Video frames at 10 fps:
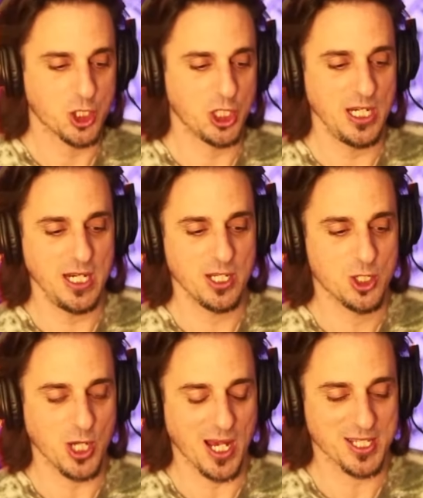
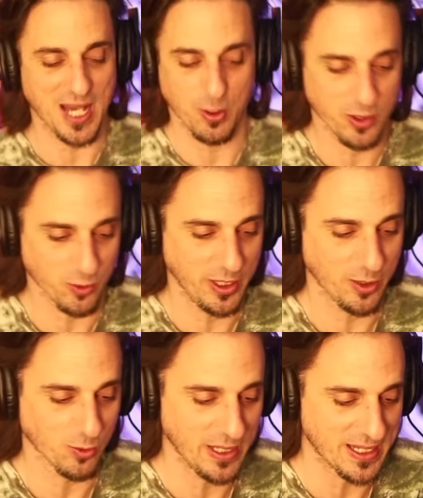I want to
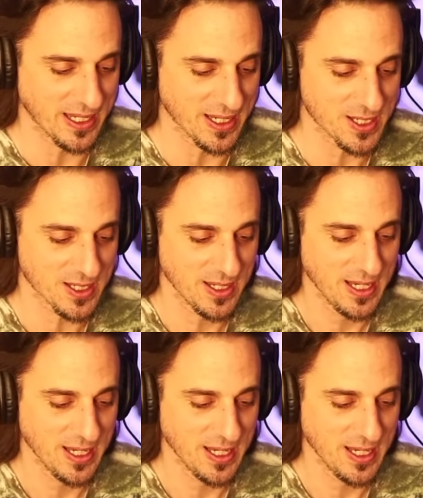read this.